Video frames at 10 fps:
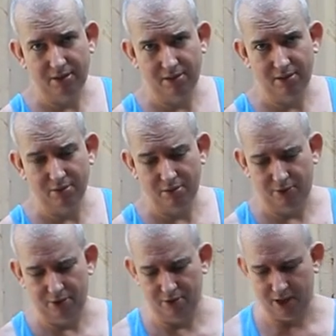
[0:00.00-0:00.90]
You can,
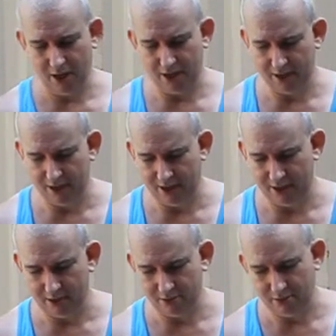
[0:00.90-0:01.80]
if you're cutting
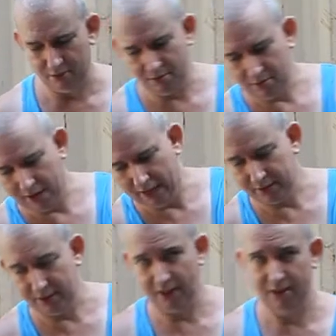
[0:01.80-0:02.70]
here, you can
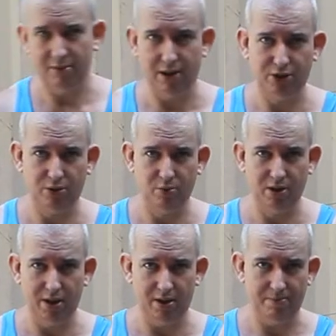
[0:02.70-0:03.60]
accidentally raise your
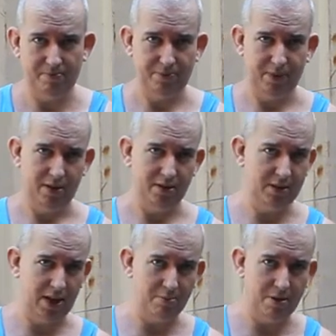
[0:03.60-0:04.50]
wood up. Is
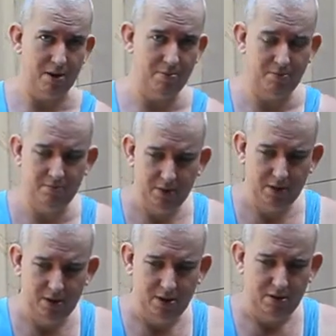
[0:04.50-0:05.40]
that a problem?
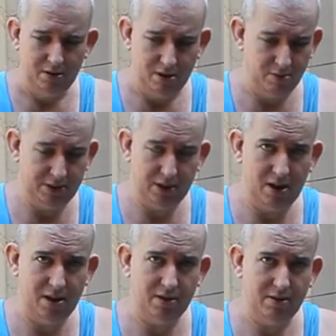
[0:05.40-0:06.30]
No, it's
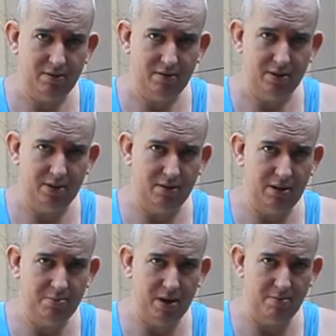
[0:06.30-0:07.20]
not. It's only
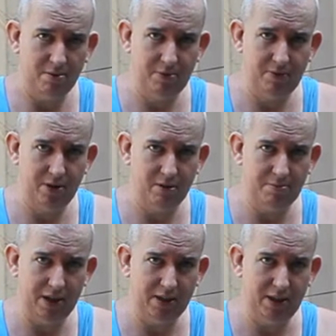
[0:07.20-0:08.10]
a problem if you don't
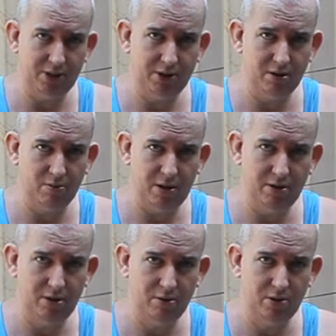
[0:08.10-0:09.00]
pay attention to what
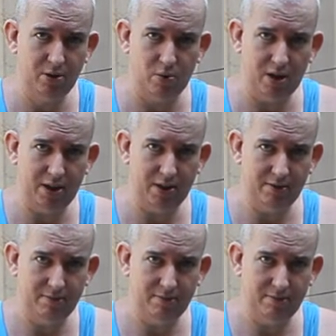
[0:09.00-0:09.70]
you do when you're working.